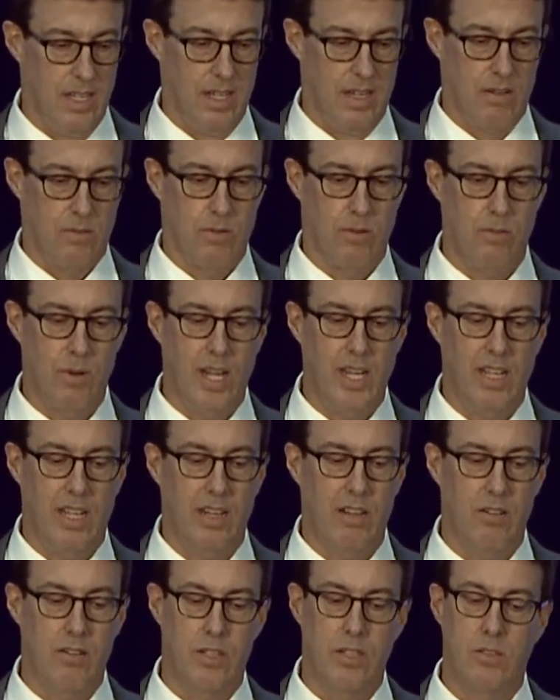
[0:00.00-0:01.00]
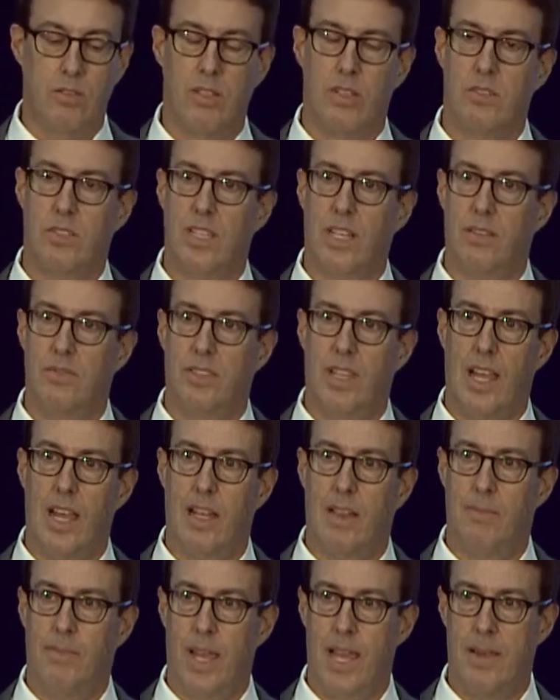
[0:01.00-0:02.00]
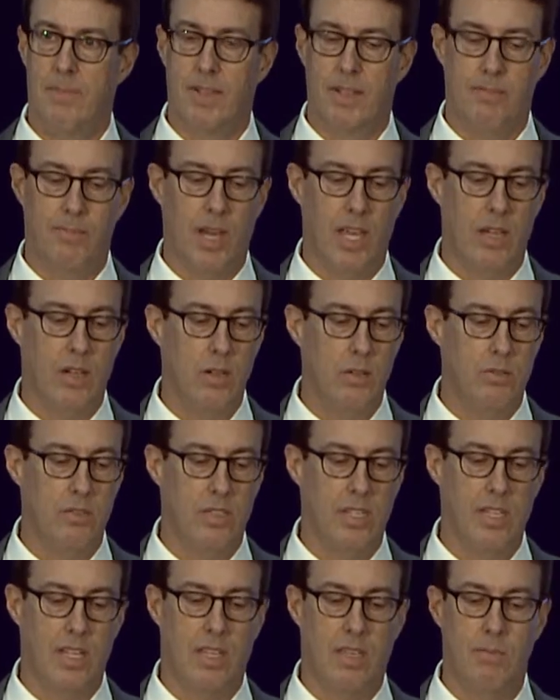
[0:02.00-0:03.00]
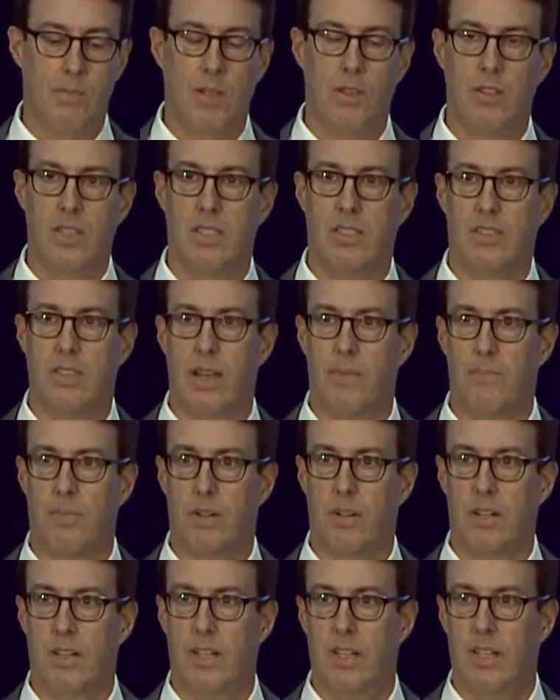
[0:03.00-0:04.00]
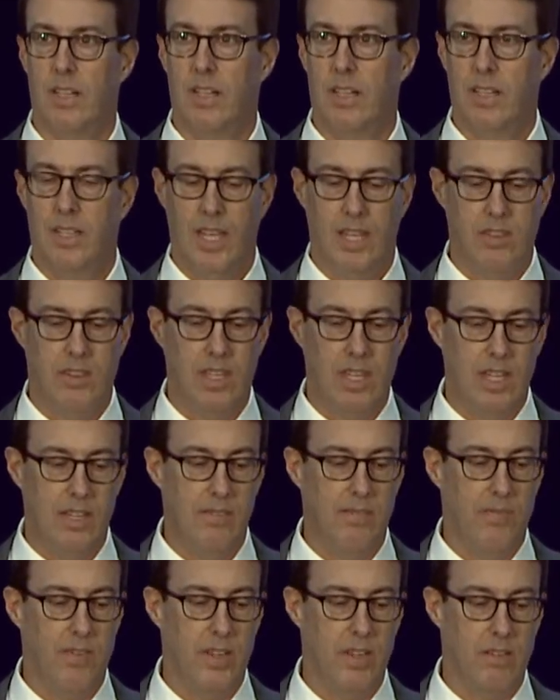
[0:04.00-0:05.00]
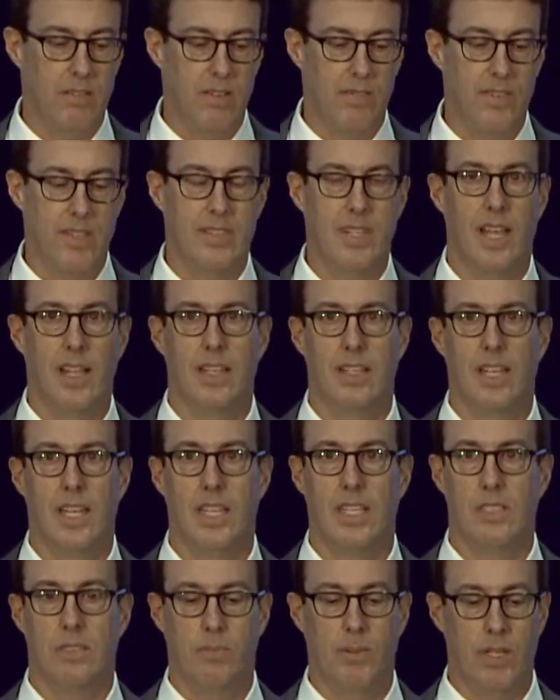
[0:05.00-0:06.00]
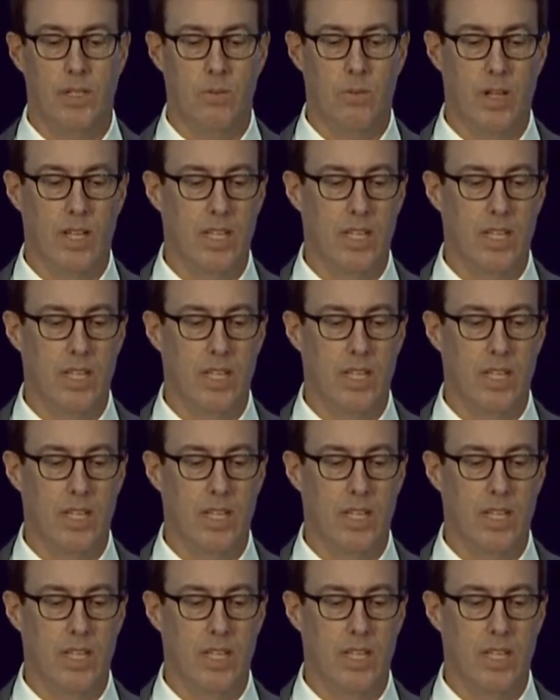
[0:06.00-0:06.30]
were ready to introduce ourselves to Alabama by hosting a community supper at the infield of the Talladega Speedway.